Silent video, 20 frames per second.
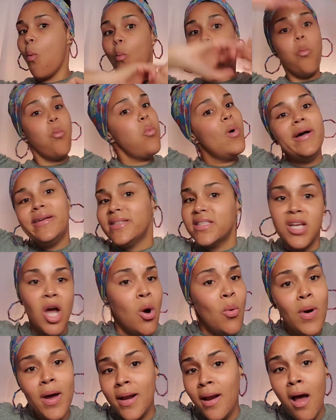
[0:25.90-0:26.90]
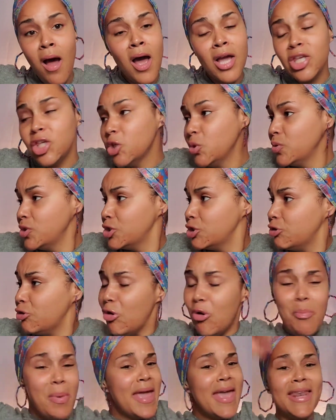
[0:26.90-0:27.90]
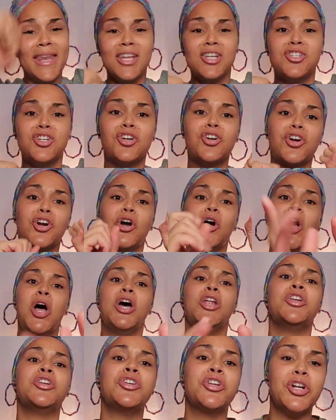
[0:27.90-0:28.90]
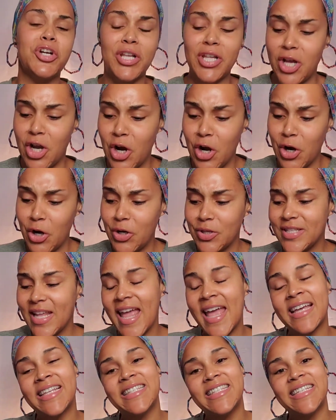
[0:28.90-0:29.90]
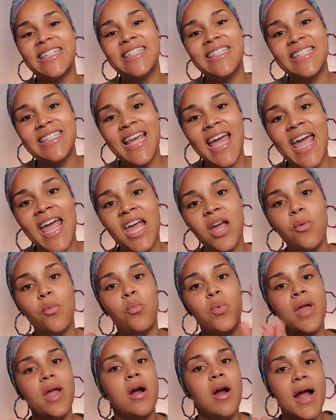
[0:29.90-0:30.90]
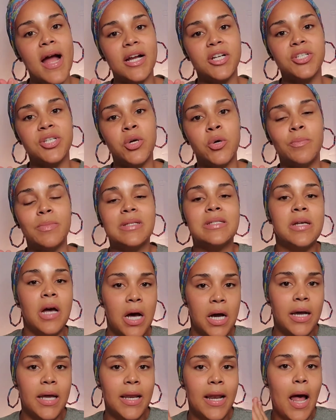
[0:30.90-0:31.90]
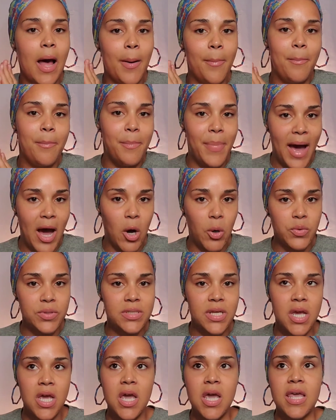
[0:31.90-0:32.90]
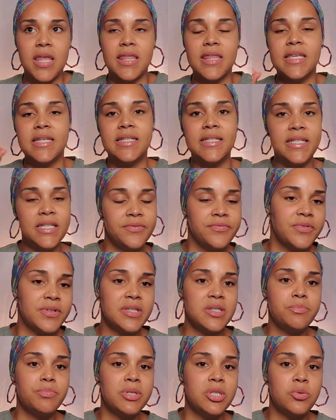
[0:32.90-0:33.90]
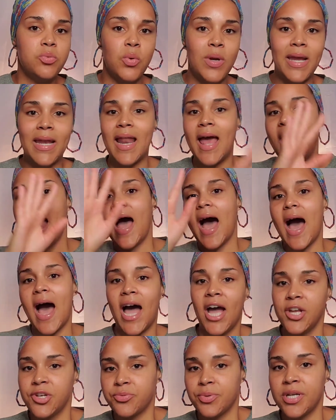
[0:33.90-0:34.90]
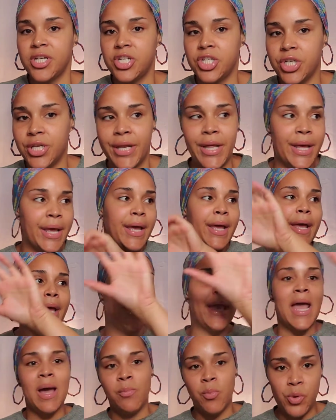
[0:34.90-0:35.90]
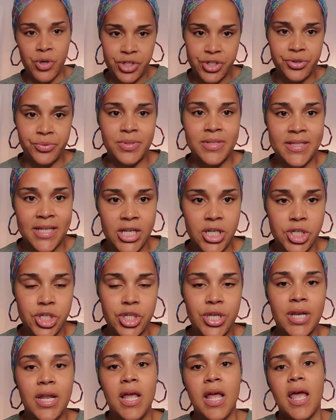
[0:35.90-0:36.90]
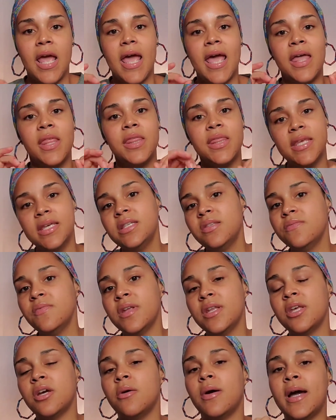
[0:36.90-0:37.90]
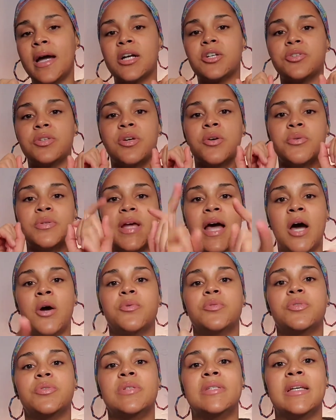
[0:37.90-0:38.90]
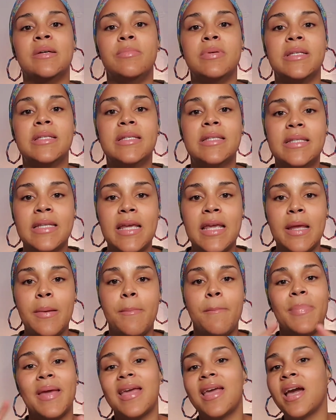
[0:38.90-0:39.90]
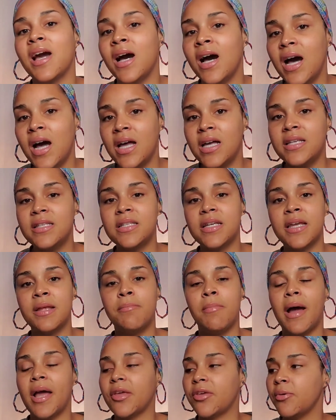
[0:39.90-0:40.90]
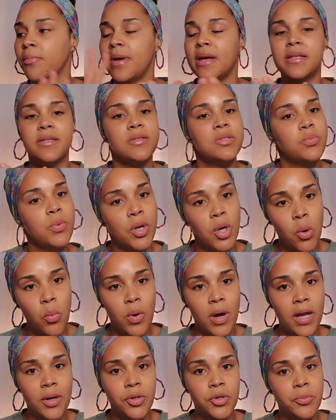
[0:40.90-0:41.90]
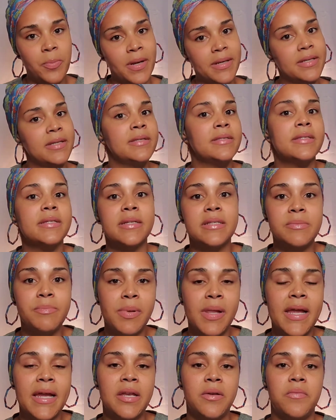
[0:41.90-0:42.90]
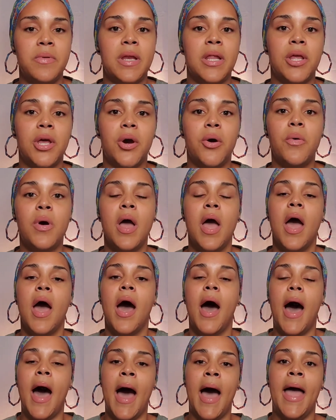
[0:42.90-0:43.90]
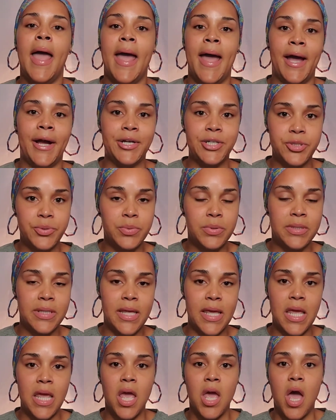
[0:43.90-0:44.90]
What's going on, YouTube? It is your girl Nerdy Curls, and today we are actually going to be talking about the difference between hydration and moisturization. And this video actually goes out to Debbie C because in my Humectants 101 Humectants Explained video, I actually